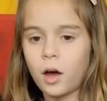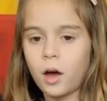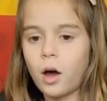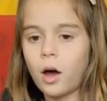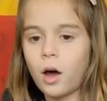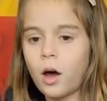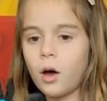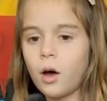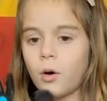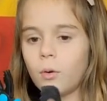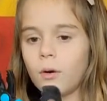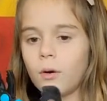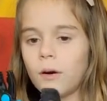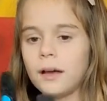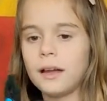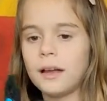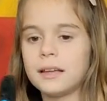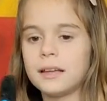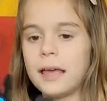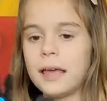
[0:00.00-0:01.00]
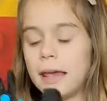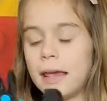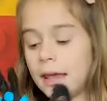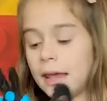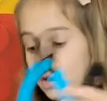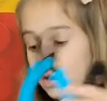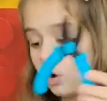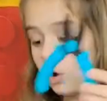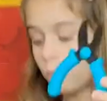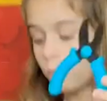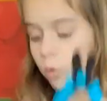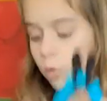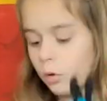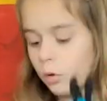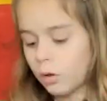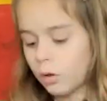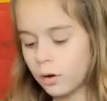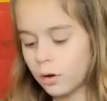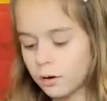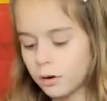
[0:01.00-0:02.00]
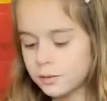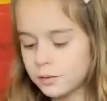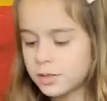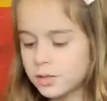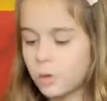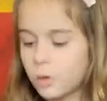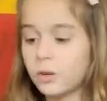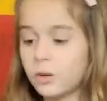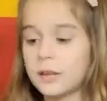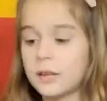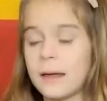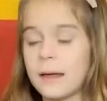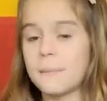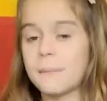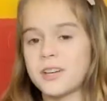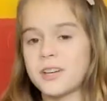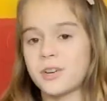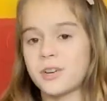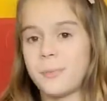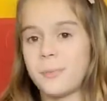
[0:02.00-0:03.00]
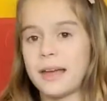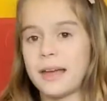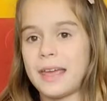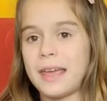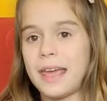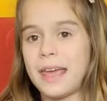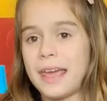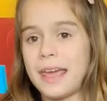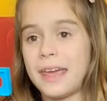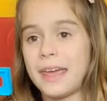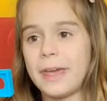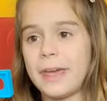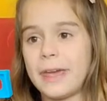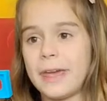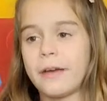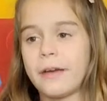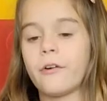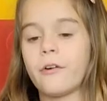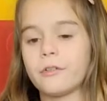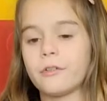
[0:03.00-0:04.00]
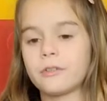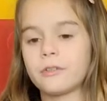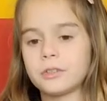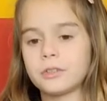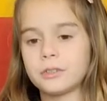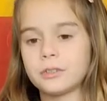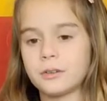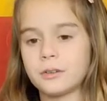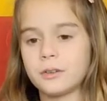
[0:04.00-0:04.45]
Oh, an angle ruler. So you can measure by angles.